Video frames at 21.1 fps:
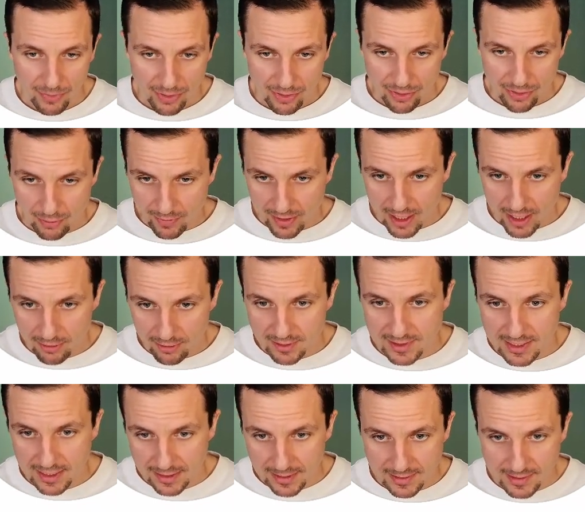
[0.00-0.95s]
300
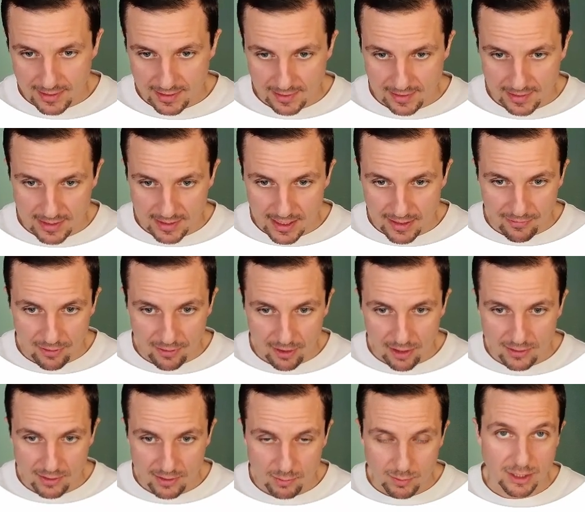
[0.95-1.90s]
seconds is the
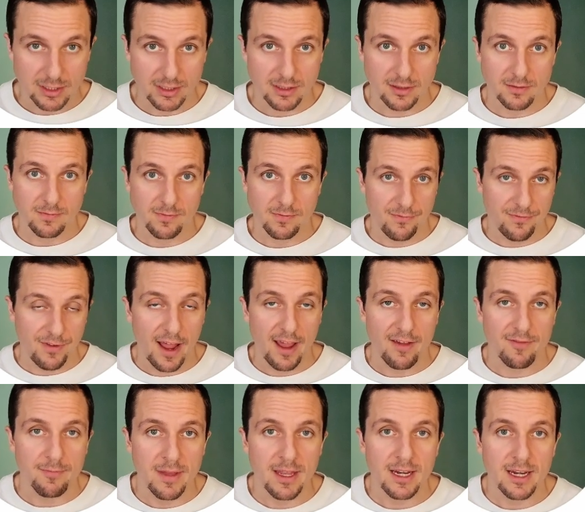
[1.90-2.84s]
default, which is
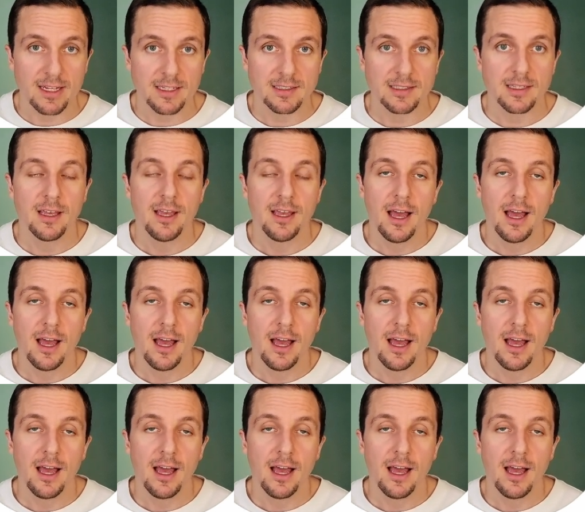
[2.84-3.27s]
5 minutes.